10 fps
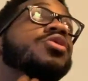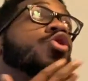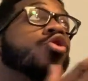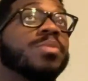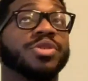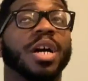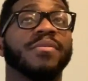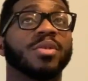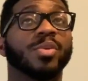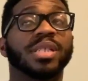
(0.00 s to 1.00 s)
the Uber
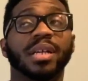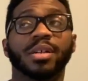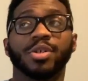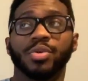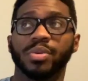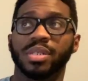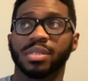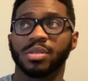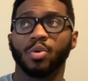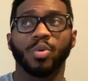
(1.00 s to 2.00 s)
driver was in
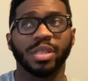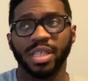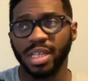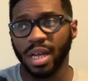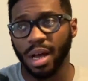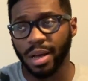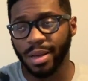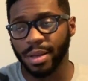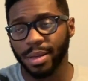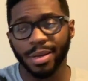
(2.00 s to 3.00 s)
cahoots with the uh,